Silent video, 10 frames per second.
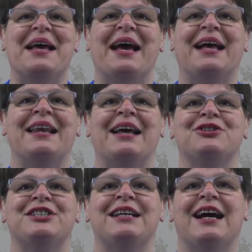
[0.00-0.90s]
and now
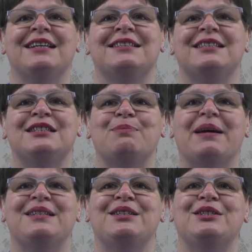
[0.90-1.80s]
she has the
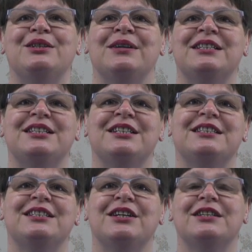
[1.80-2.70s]
space to do it. She
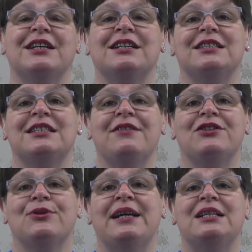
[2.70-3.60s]
has turned her
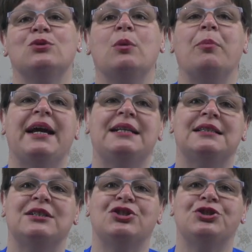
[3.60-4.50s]
conservatory into a
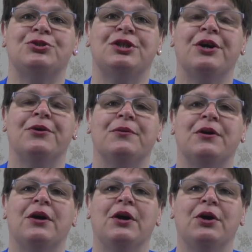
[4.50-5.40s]
painting studio.
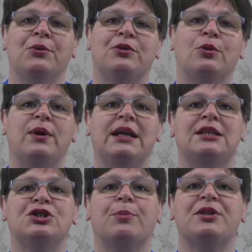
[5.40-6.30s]
With the weekly
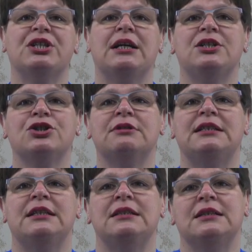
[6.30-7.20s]
shopping challenge,
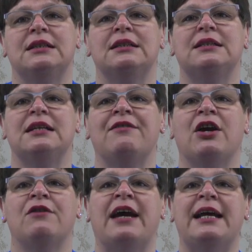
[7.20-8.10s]
Christine started saving
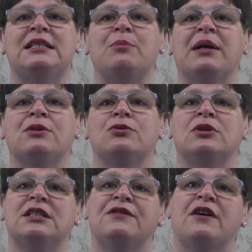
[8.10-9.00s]
over £80
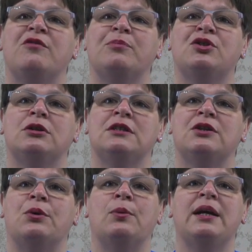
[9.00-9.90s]
or $95
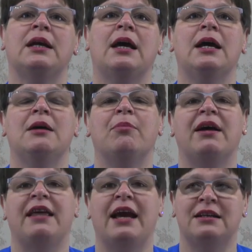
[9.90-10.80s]
a week by
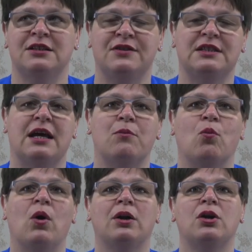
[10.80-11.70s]
the end of step
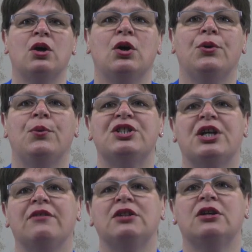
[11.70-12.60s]
one, which
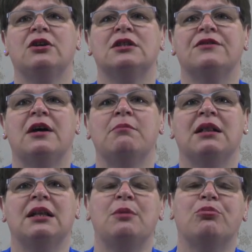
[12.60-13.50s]
covered the cost of her
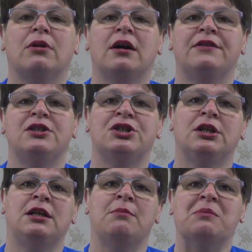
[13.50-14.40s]
monthly private
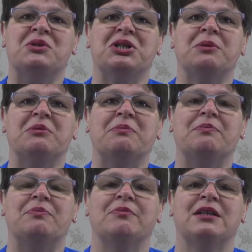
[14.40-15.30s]
journey membership.
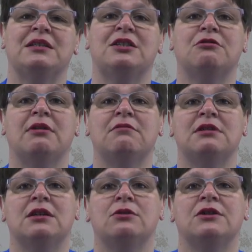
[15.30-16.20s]
As a direct
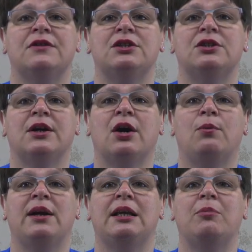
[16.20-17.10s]
result of her doing her
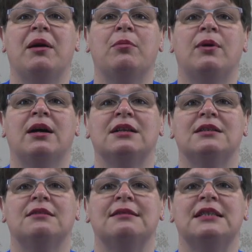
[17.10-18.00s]
weekly paperwork clutter
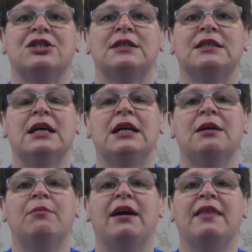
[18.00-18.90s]
clearing sessions,
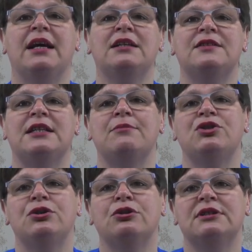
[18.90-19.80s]
by the end of step
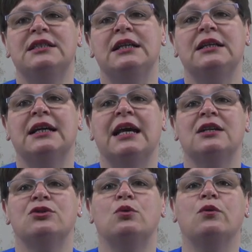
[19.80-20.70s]
two, Christine had
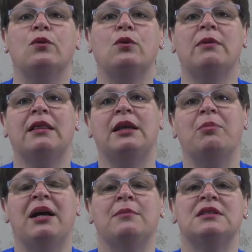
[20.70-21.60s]
cancelled 4 monthly
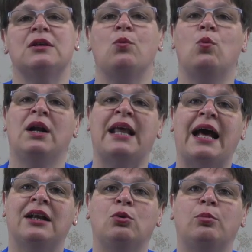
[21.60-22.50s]
payments and 1
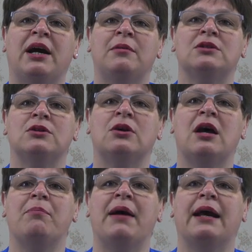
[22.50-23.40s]
annual payment on
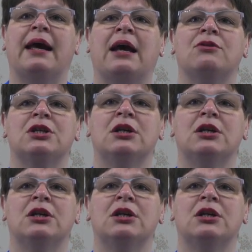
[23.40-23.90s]
her bank account